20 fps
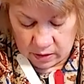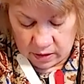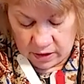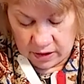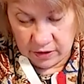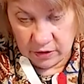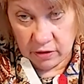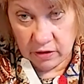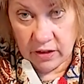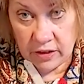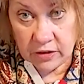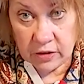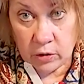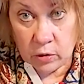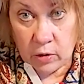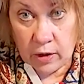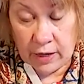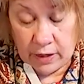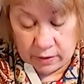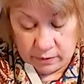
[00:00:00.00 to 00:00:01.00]
under this
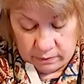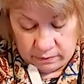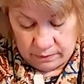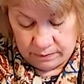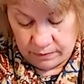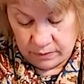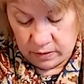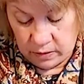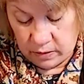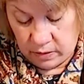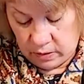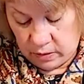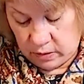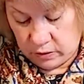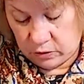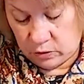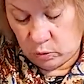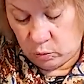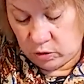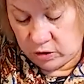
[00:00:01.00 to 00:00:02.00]
crown.
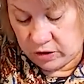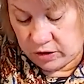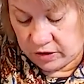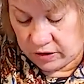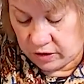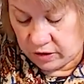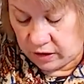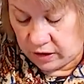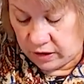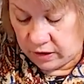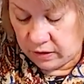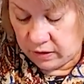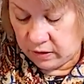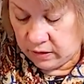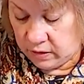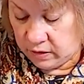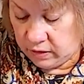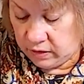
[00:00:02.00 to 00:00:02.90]
So we're just going to